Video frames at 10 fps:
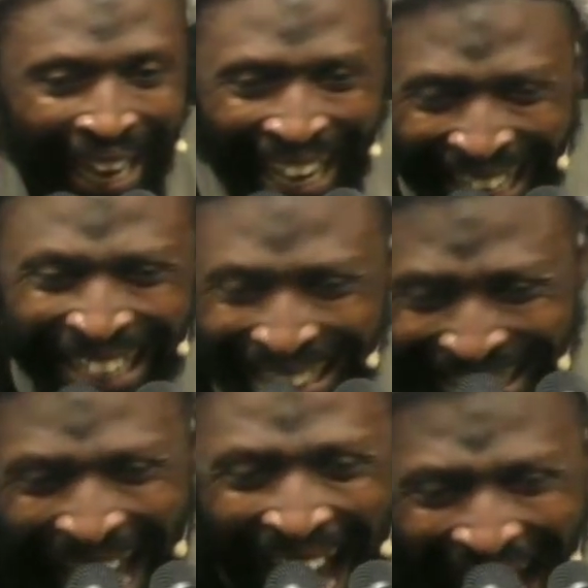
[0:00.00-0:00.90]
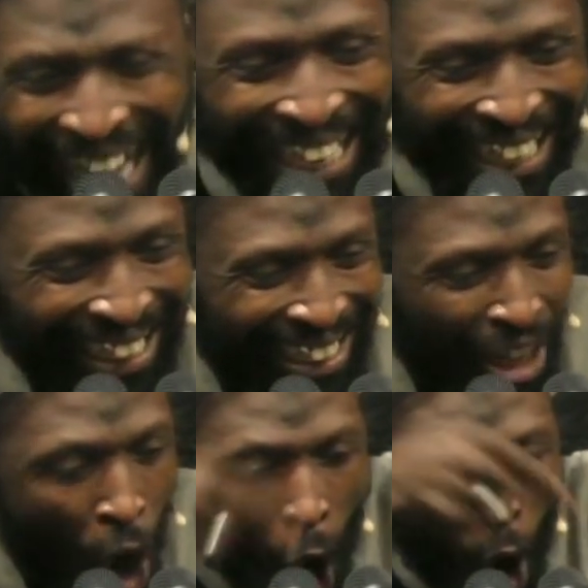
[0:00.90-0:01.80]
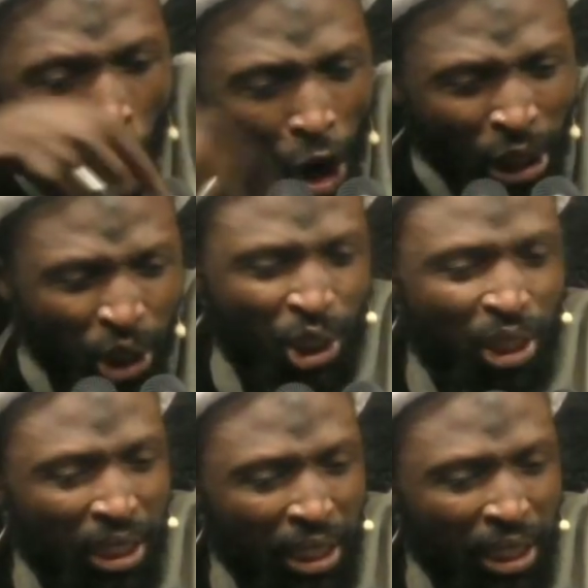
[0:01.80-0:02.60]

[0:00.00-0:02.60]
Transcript: he dug holes